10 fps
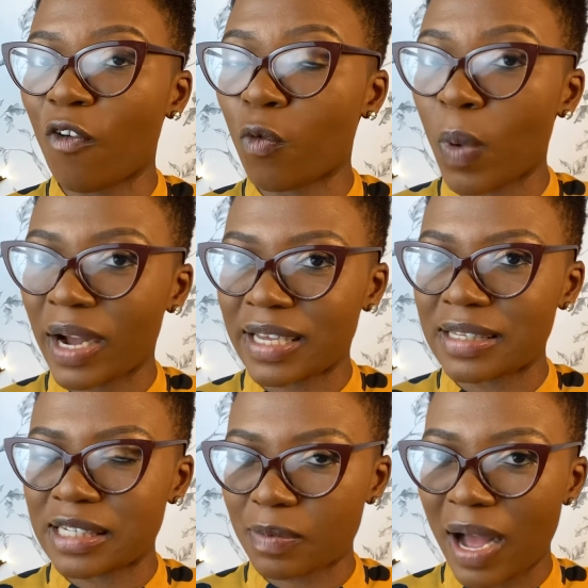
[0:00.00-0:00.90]
of
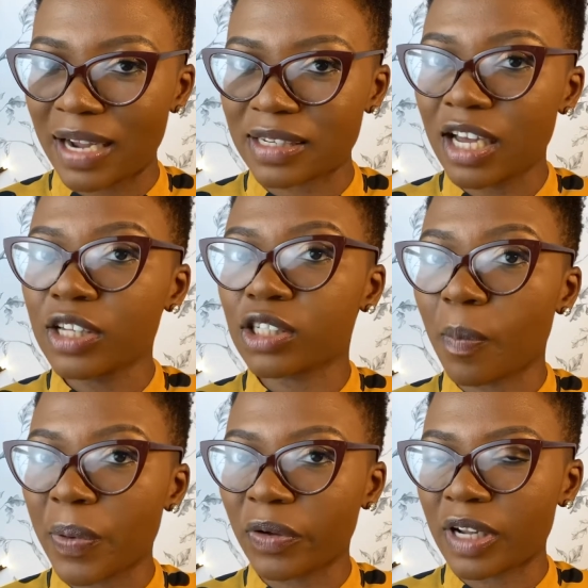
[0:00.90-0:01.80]
working smart to
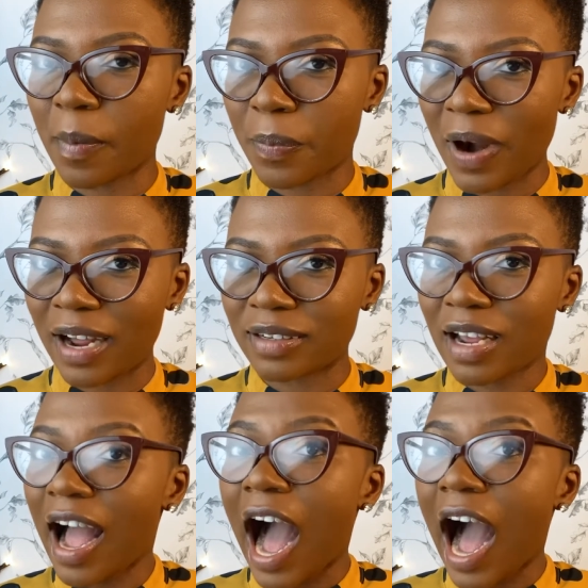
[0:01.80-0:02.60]
build a brand.